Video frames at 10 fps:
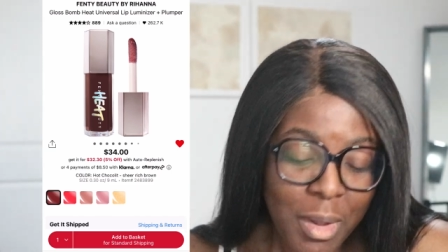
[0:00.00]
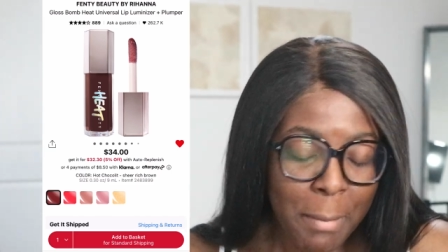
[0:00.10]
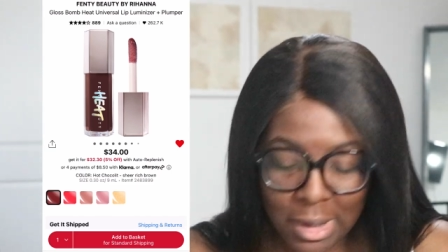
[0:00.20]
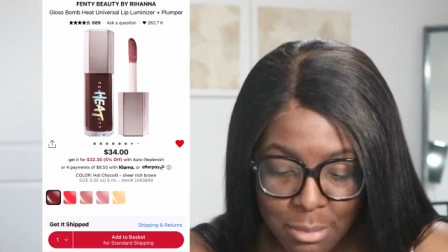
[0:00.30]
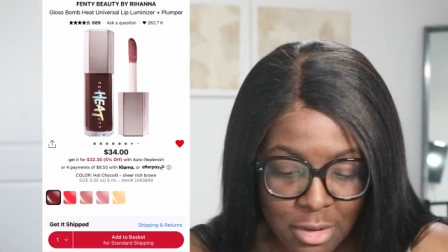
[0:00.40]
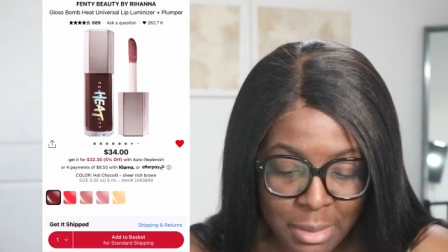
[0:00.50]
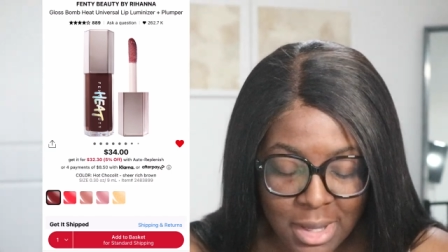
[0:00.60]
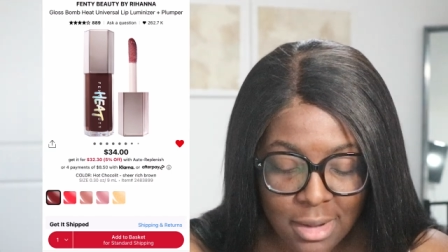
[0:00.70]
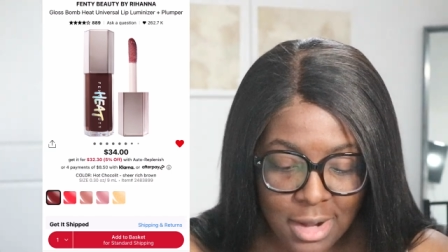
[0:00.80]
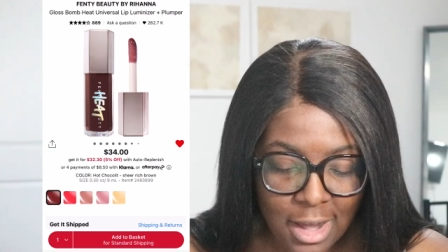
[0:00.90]
my lips are
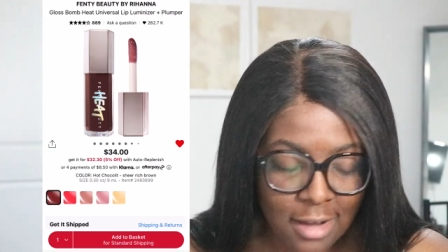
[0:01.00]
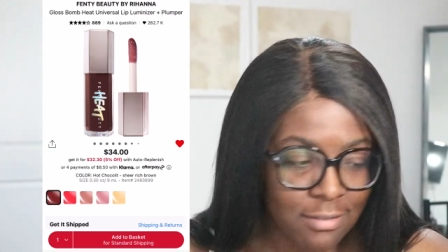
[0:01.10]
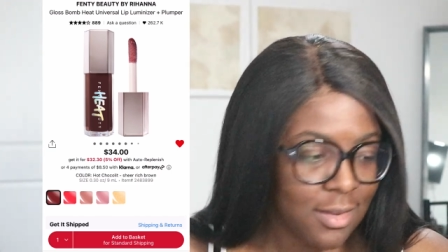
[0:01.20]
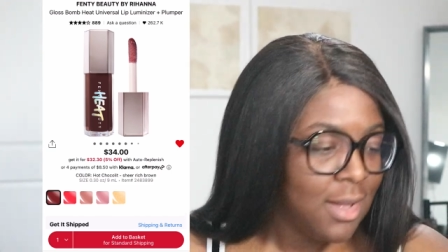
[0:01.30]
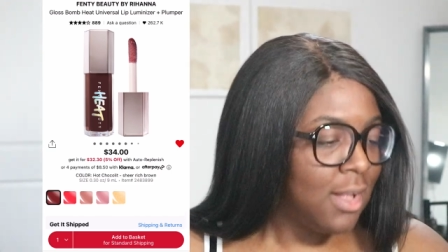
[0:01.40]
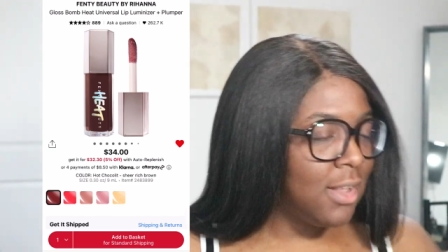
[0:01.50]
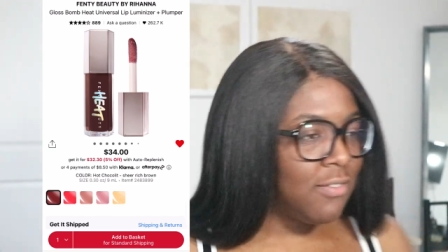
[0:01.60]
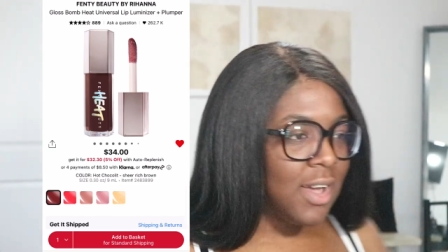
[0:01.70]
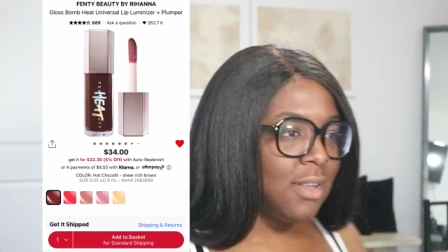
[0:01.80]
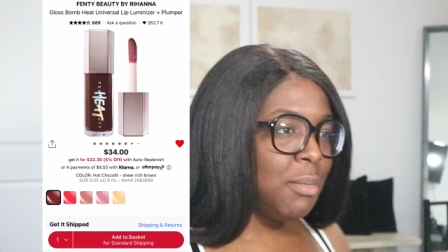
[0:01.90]
big enough.
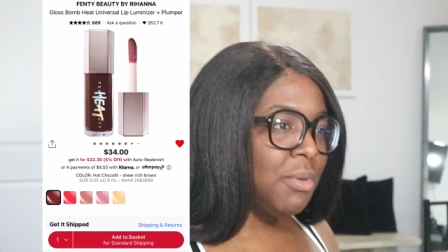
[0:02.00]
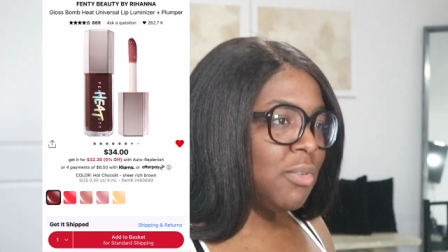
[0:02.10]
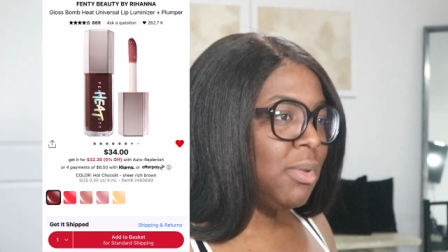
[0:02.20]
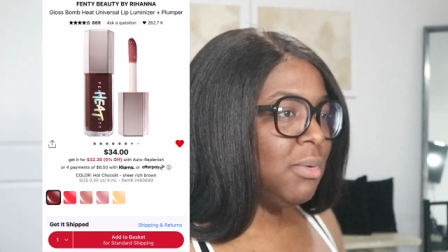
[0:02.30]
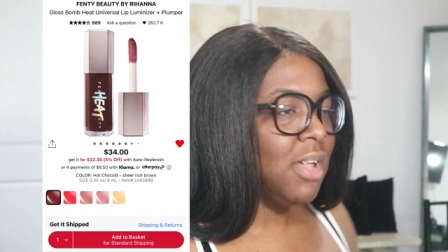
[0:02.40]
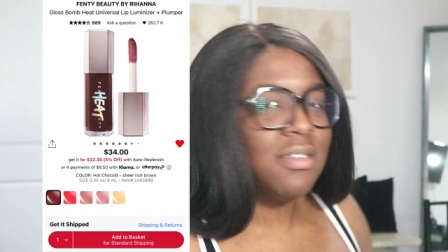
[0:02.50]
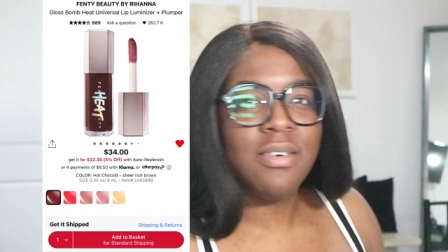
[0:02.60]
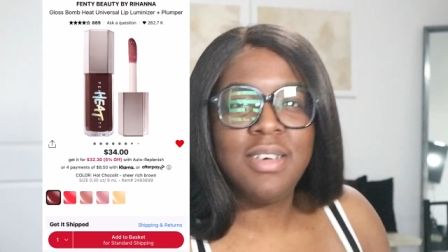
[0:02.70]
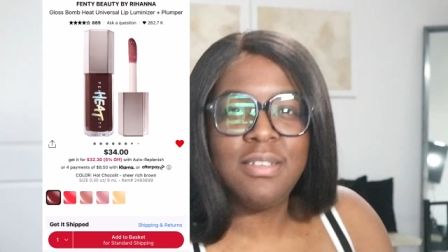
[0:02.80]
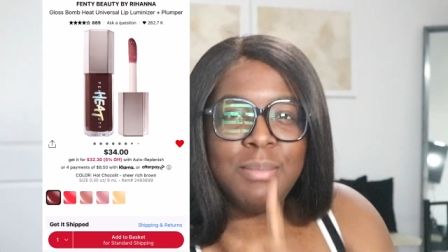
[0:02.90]
In fact, let me put some lip gloss
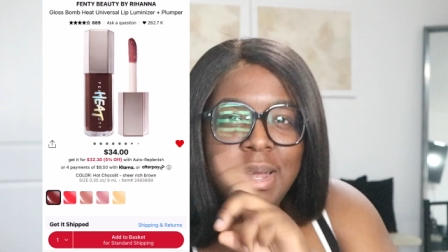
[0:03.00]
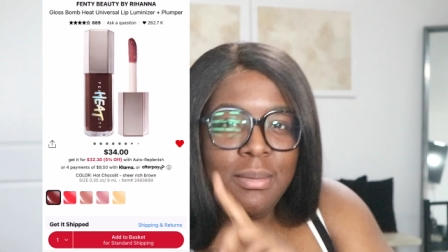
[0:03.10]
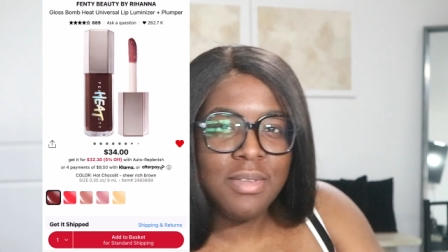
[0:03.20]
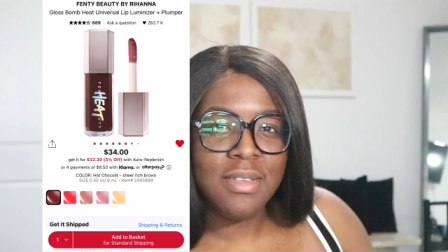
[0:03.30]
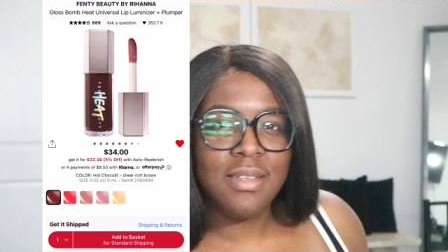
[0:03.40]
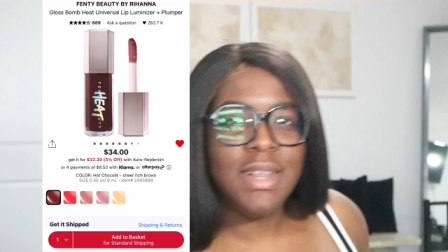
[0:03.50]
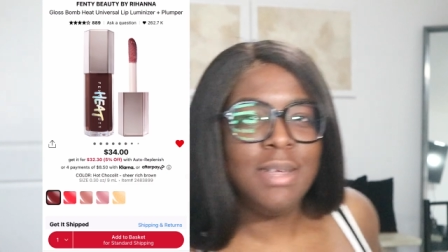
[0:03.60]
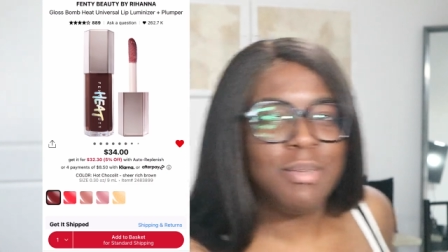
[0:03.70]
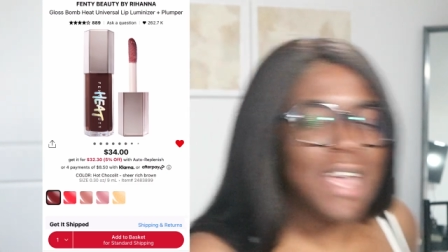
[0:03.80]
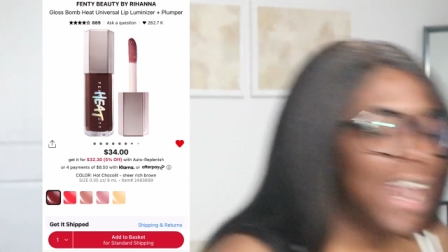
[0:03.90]
on because my lips, lips